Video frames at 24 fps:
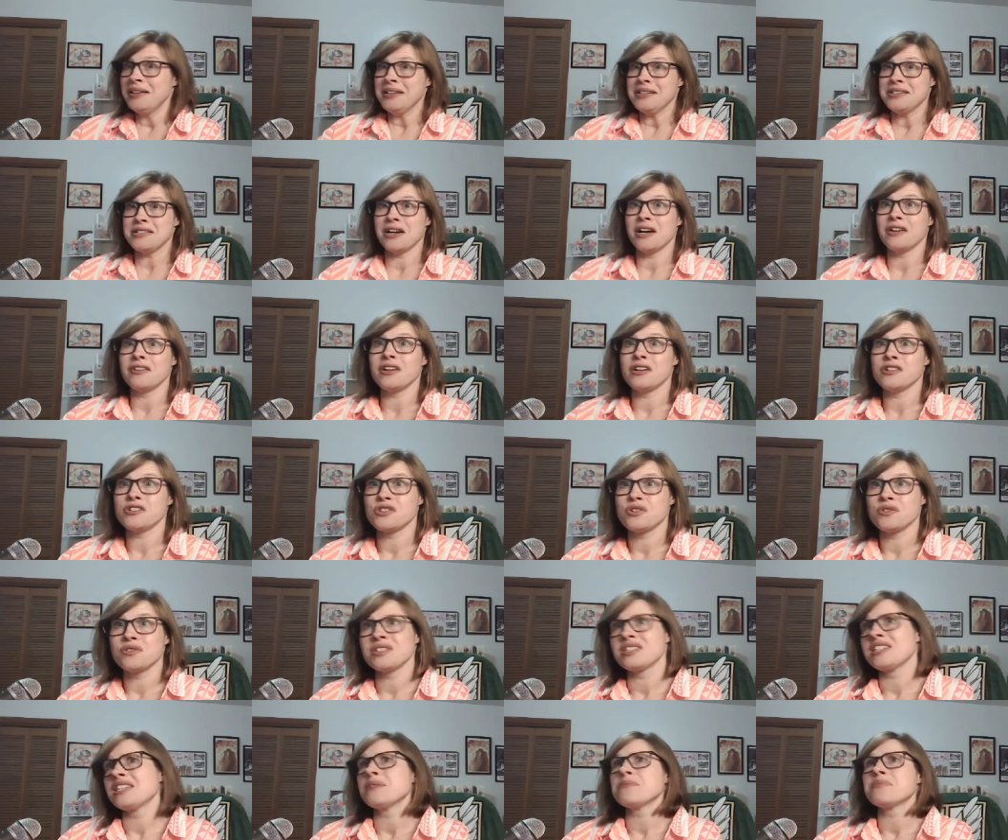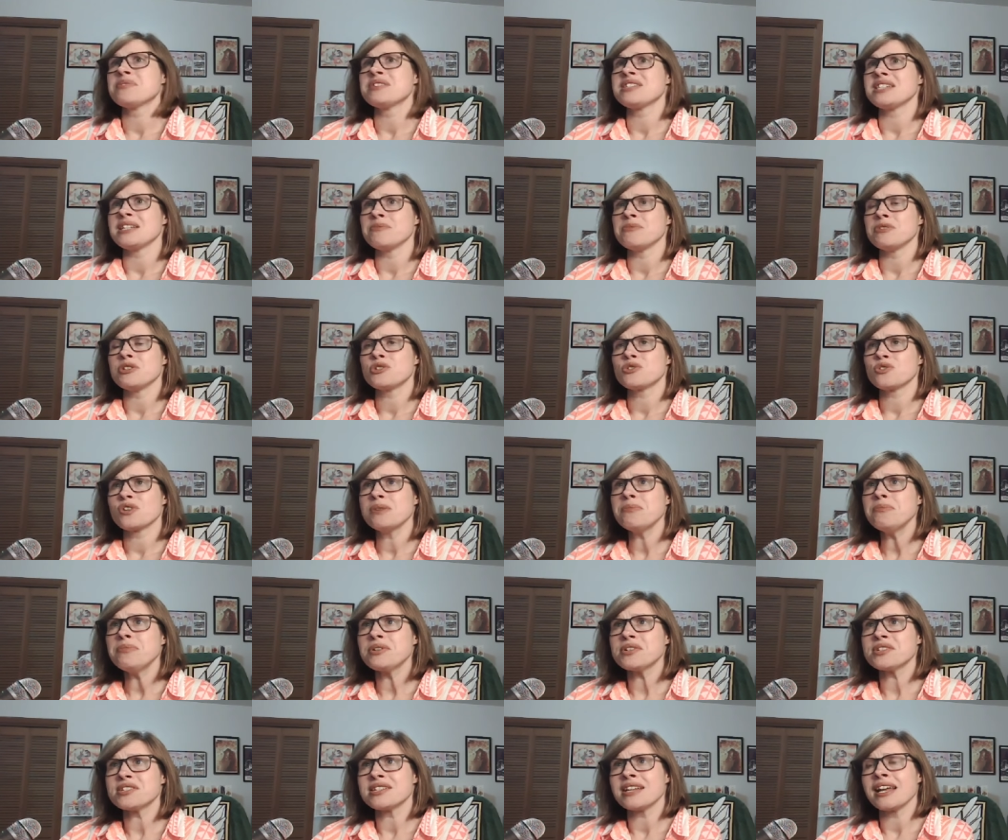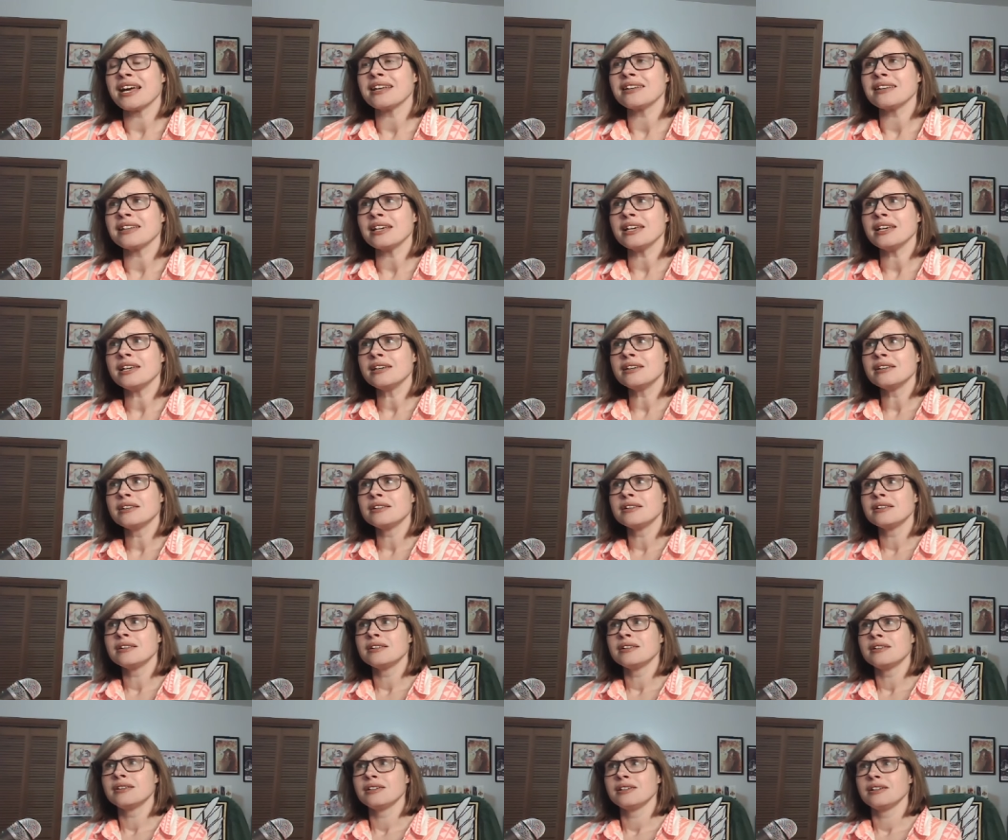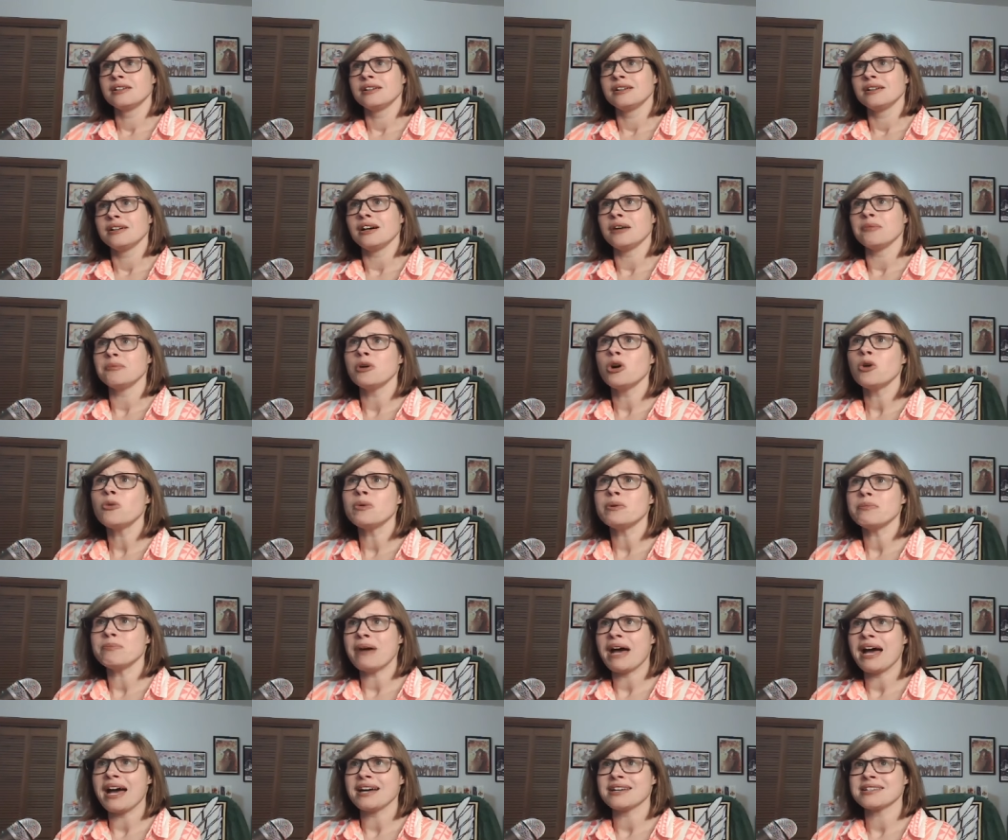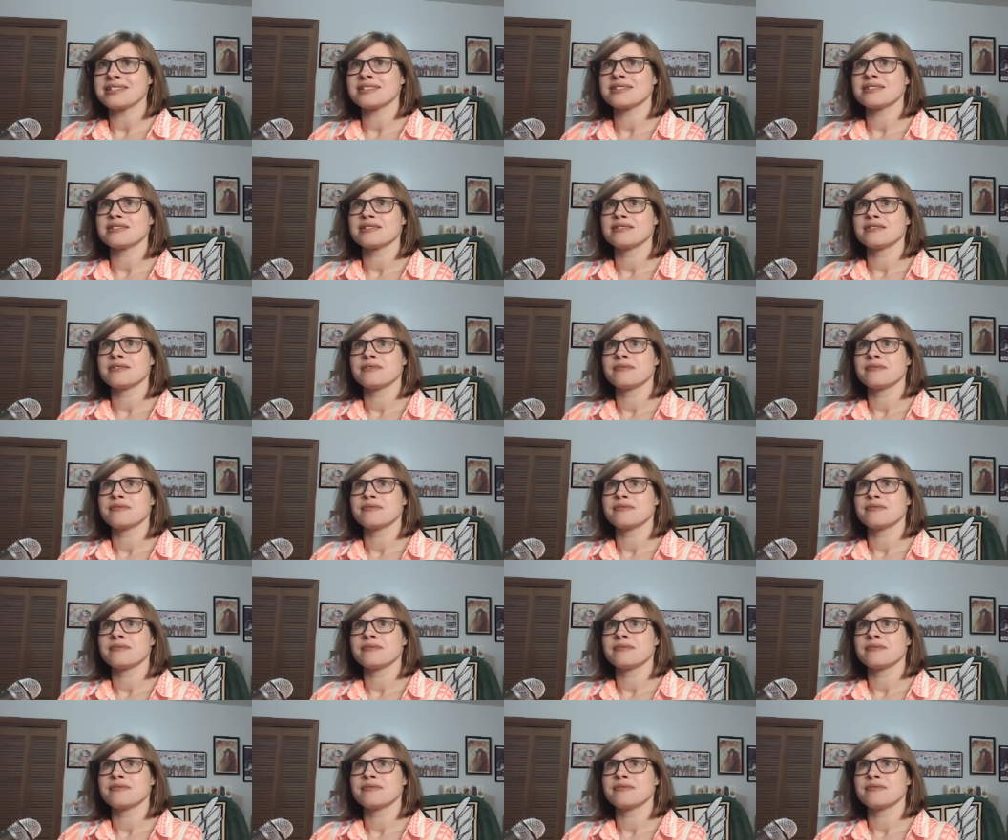Tianlang Jun's lips seemed to tremble slightly. A moment passed.